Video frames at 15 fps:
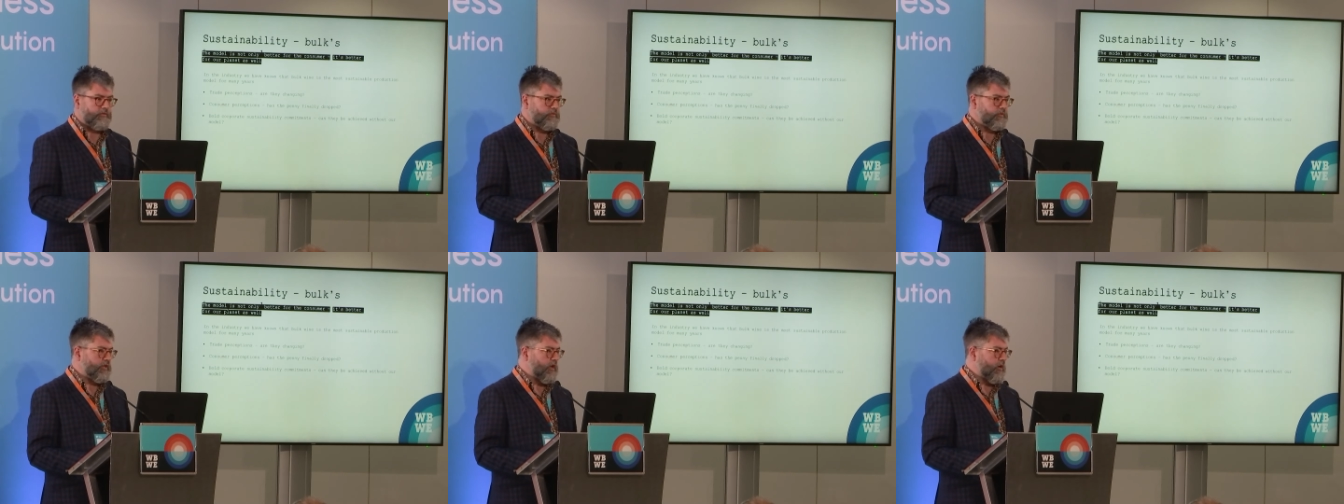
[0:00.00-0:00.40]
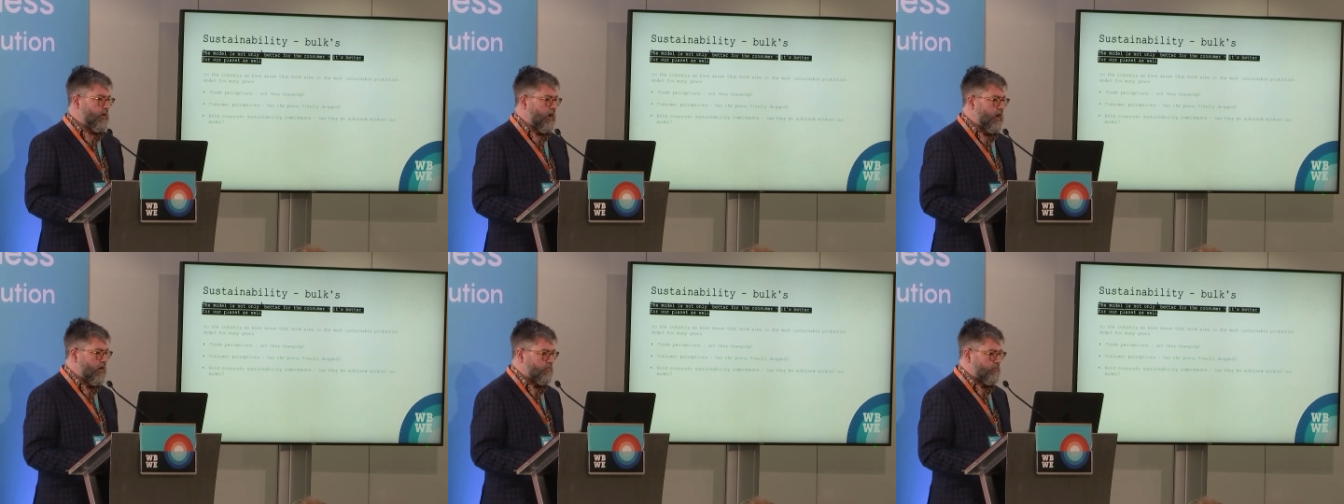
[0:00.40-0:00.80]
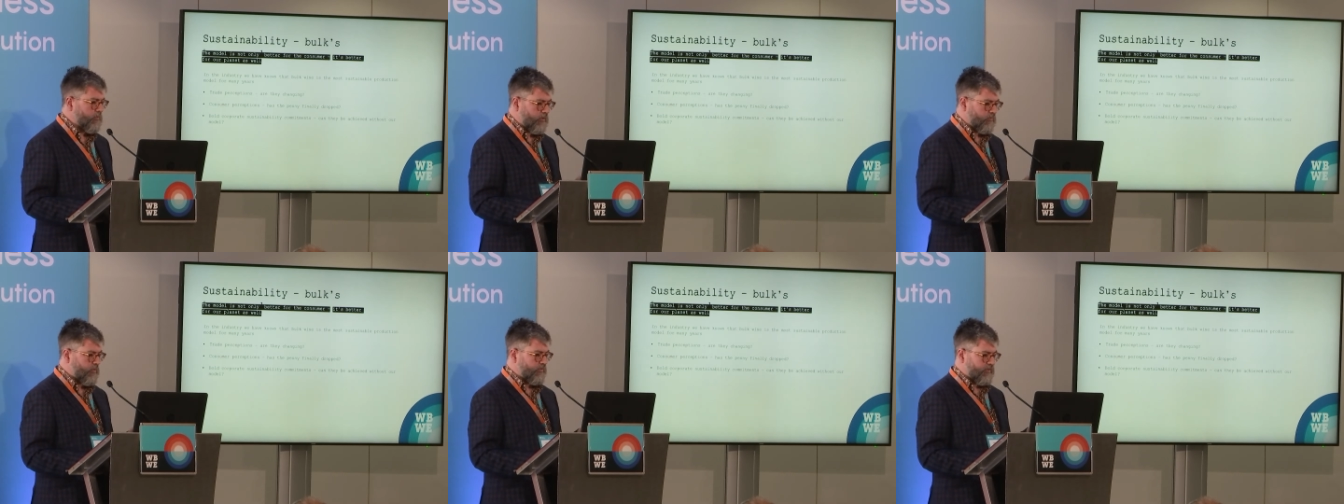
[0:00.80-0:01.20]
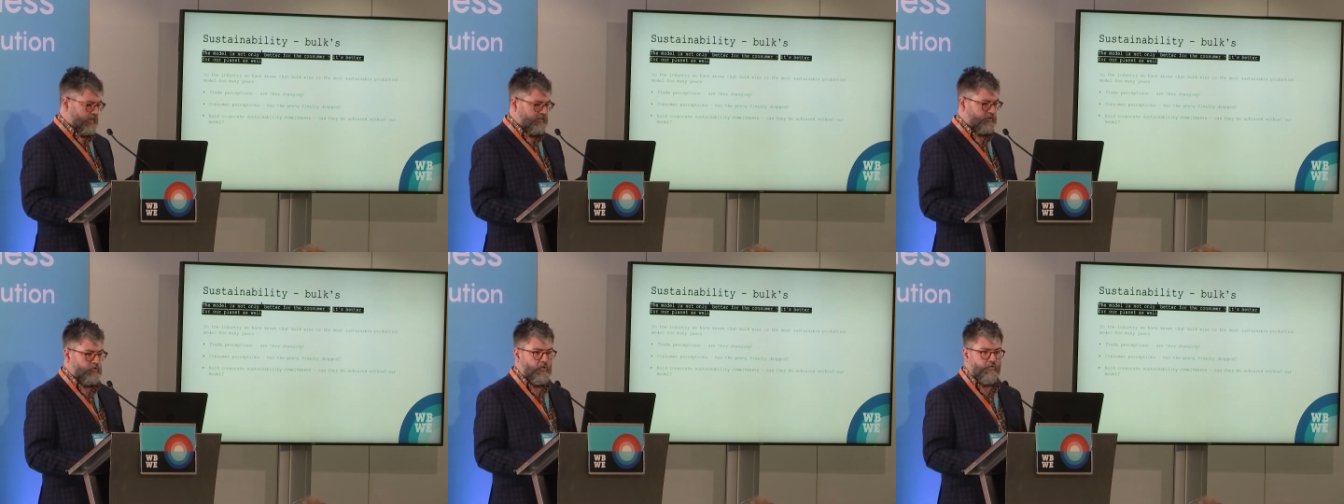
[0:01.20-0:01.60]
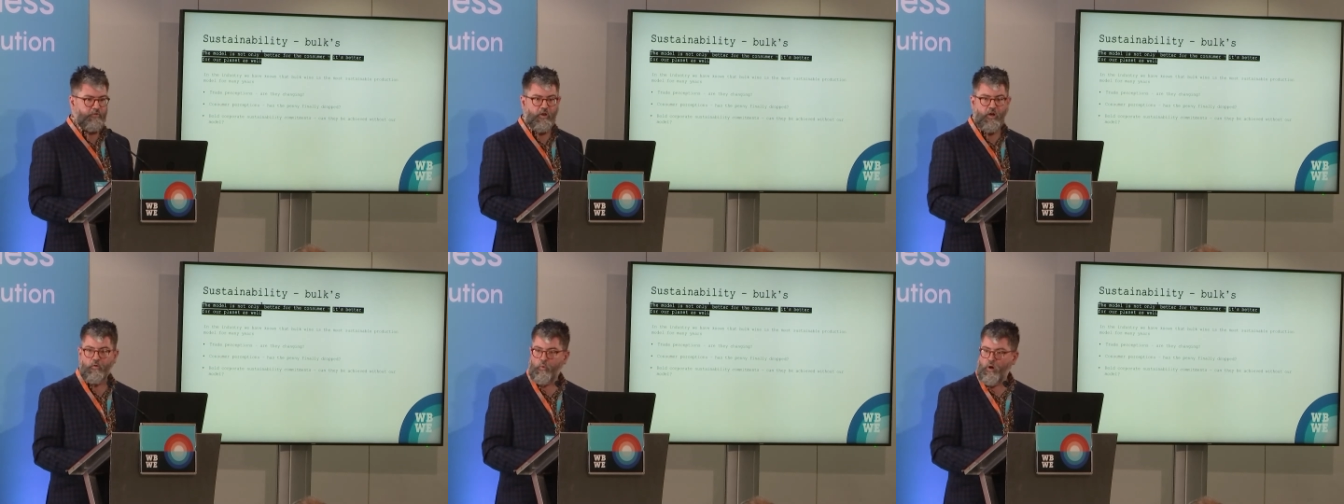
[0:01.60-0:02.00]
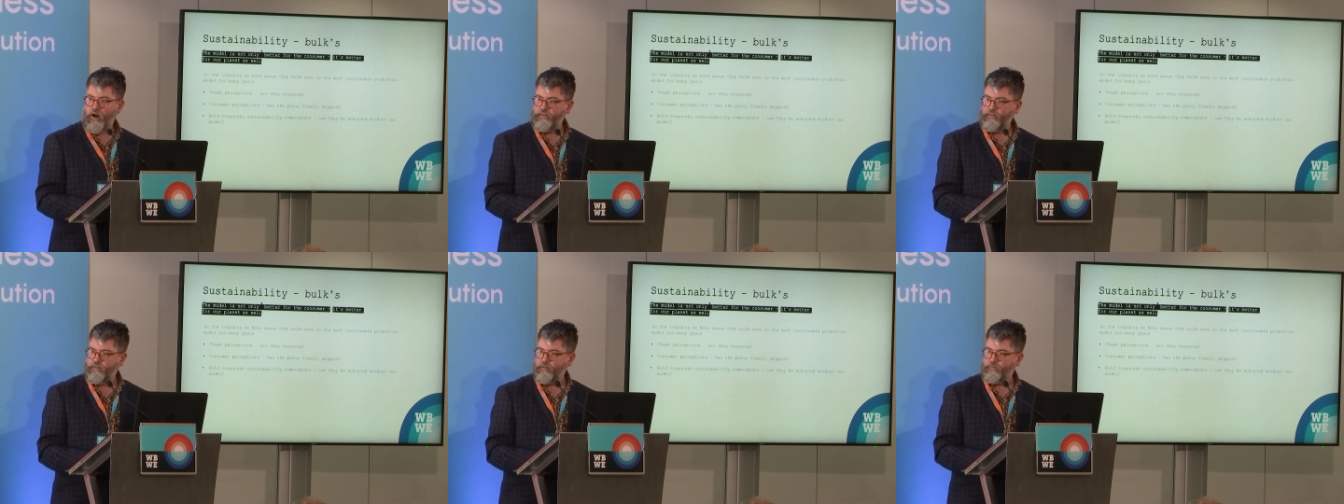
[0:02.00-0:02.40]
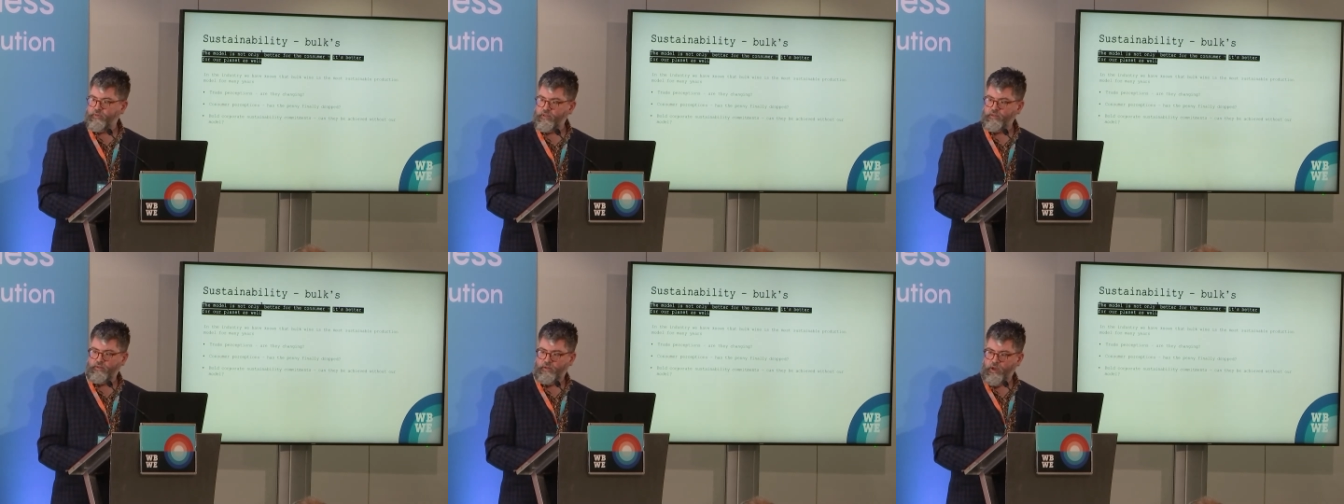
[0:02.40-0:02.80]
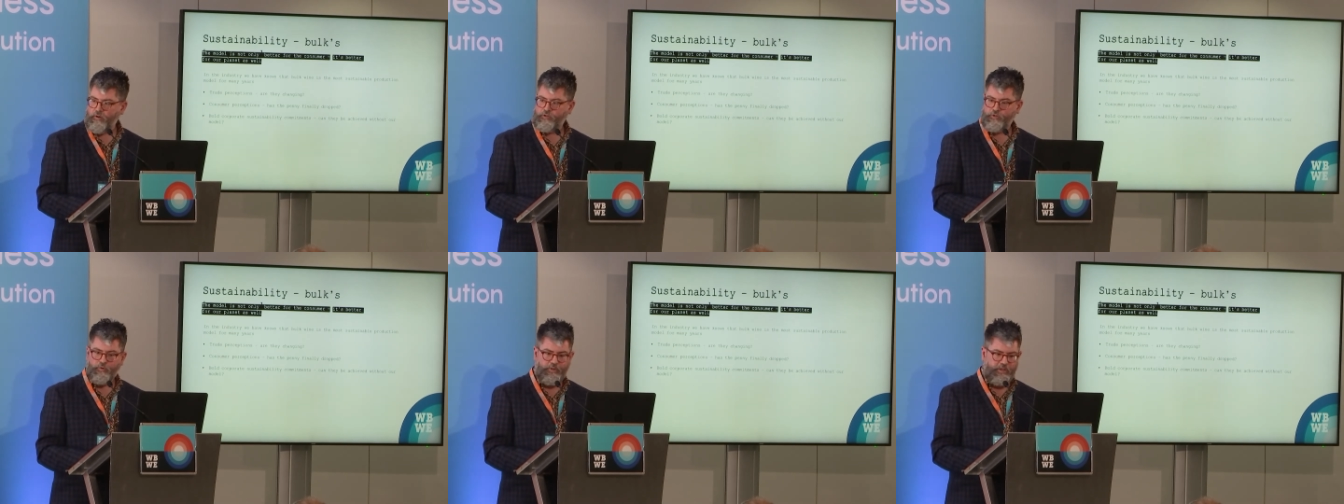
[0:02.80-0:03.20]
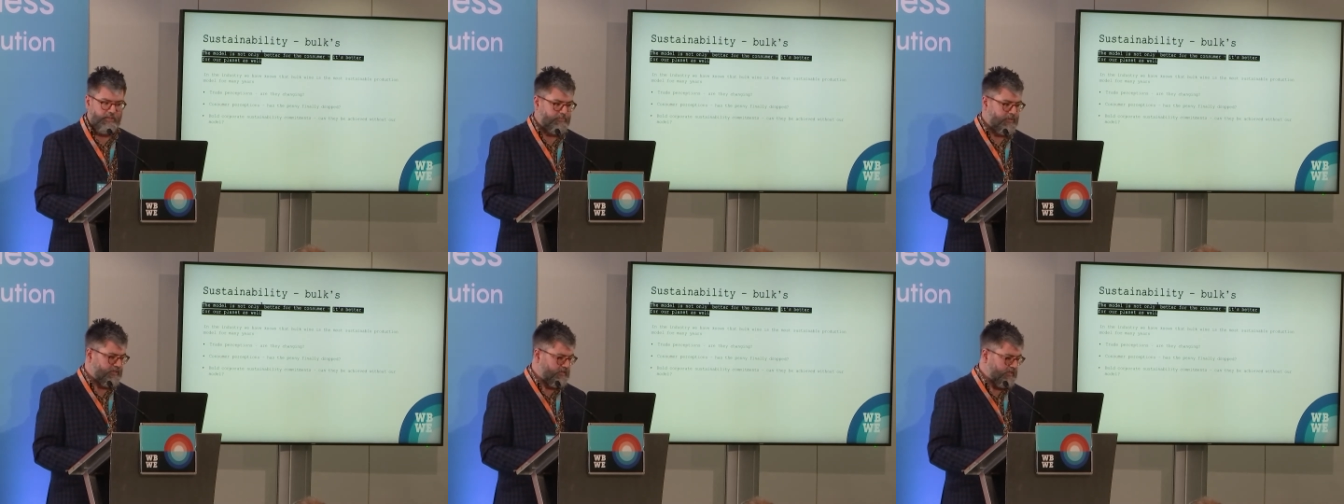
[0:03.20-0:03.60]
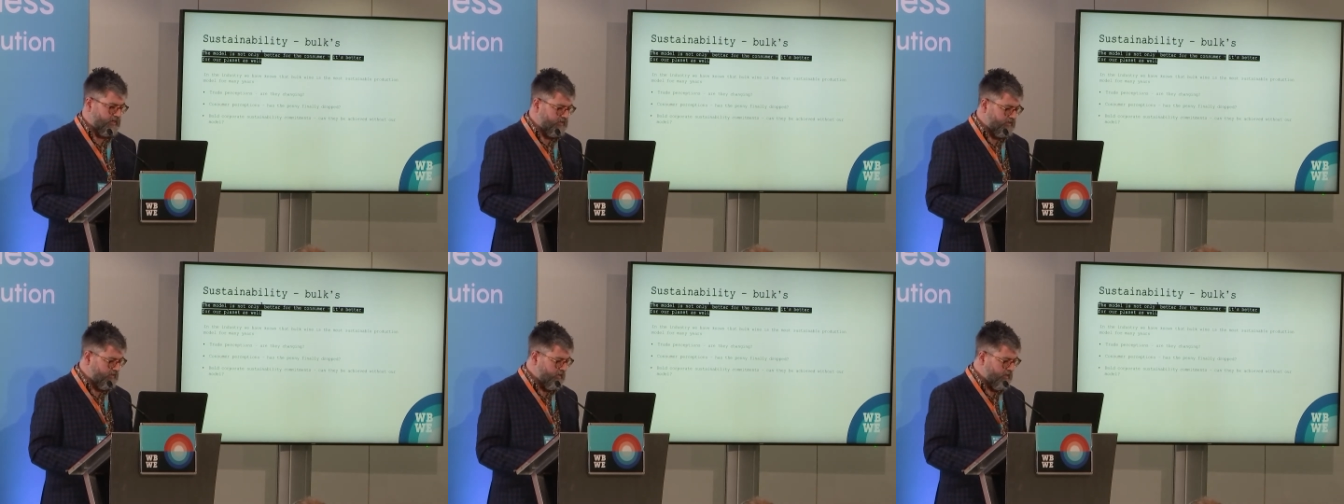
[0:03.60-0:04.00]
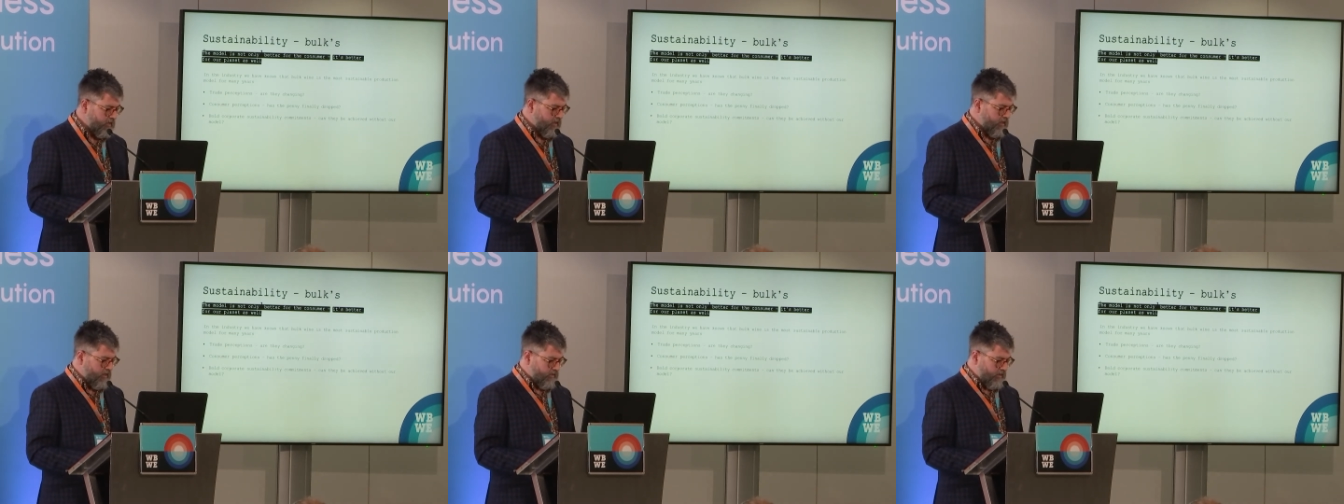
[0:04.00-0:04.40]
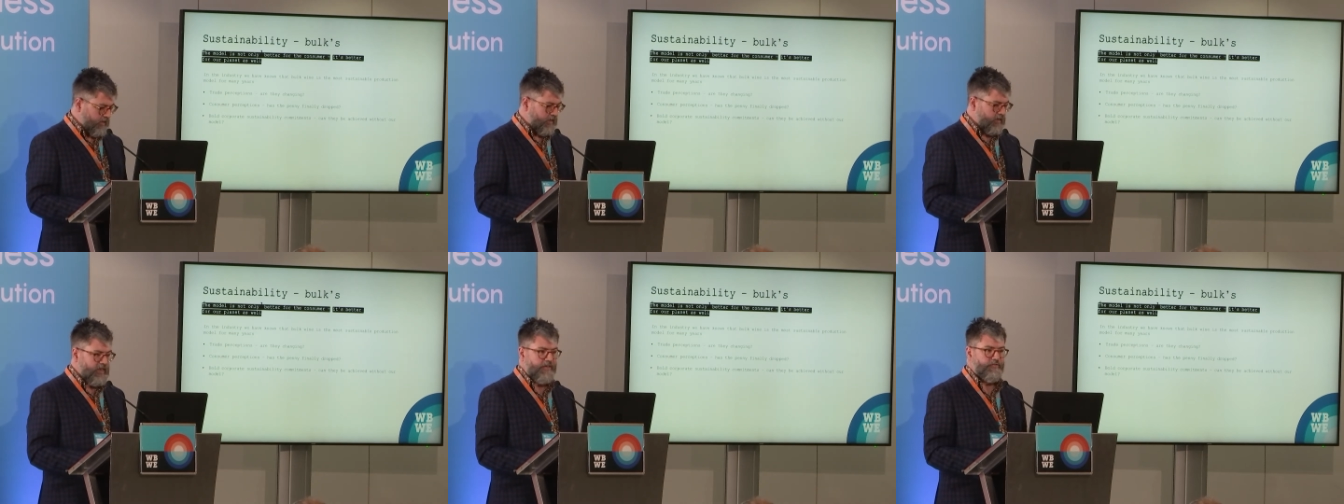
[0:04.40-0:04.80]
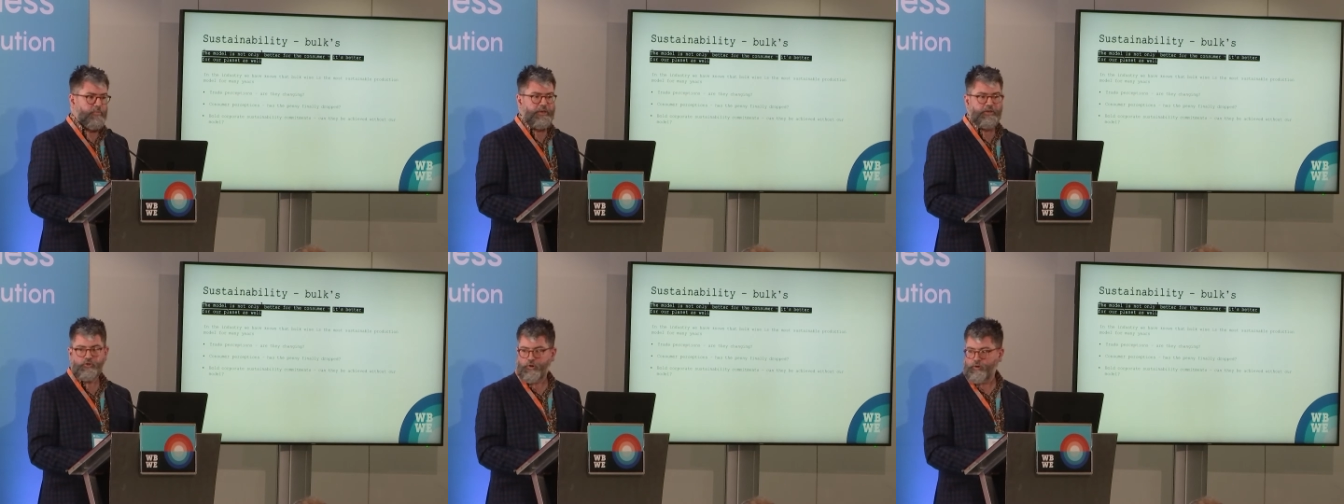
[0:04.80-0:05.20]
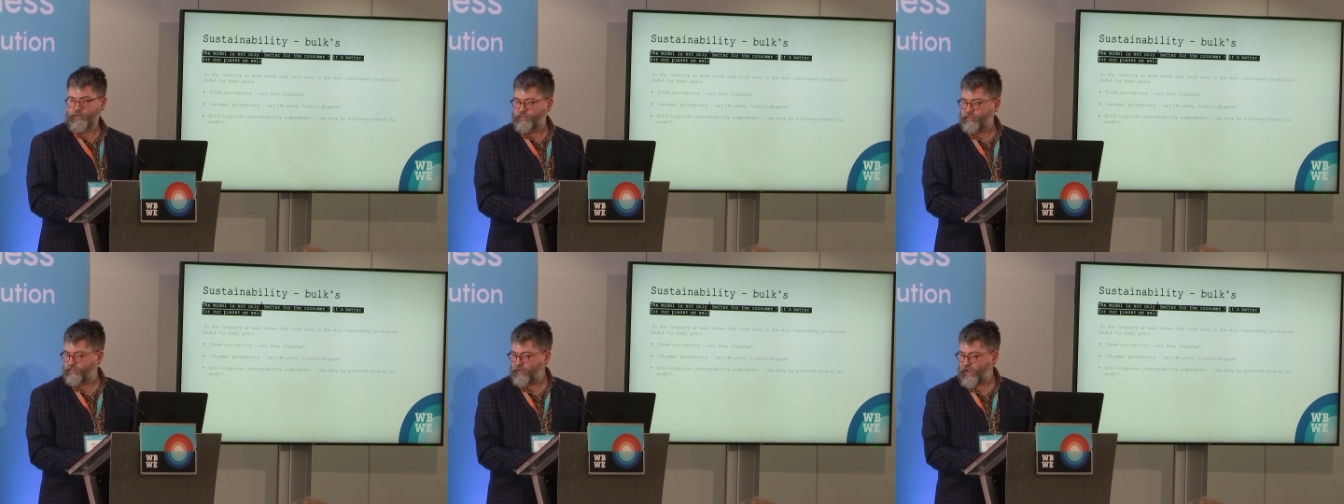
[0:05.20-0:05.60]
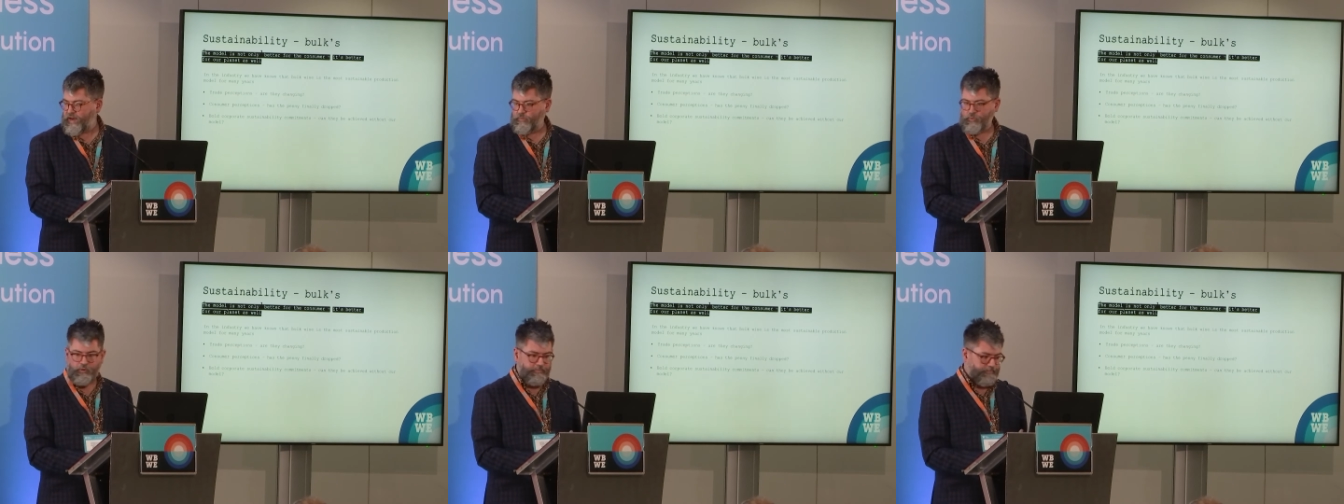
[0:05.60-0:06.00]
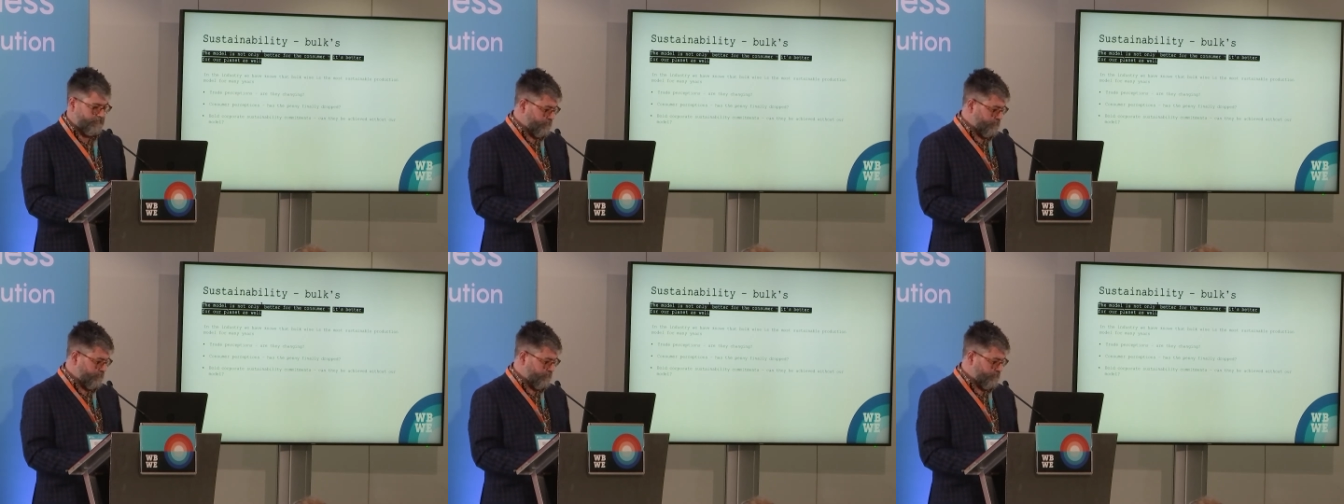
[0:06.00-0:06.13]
you know, how, there's an awful lot of wine that that goes through this business that can never be truly sustainable.